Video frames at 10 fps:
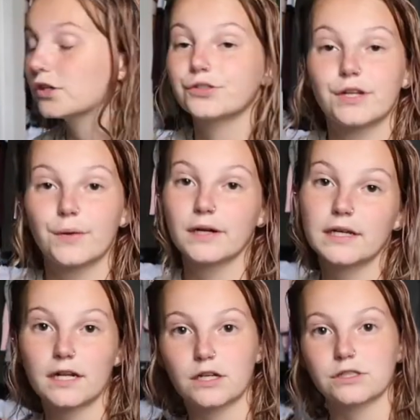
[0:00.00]
So now we're gonna
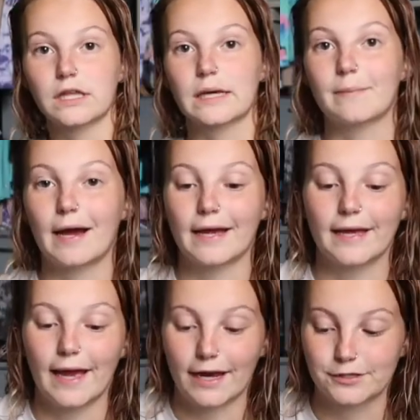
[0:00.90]
get on to like my
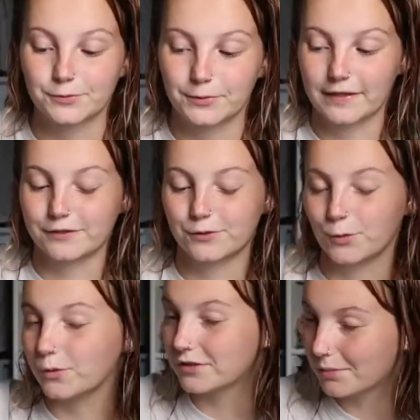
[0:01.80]
actual like
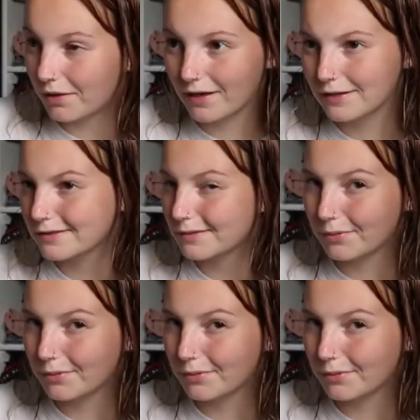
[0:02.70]
school supplies.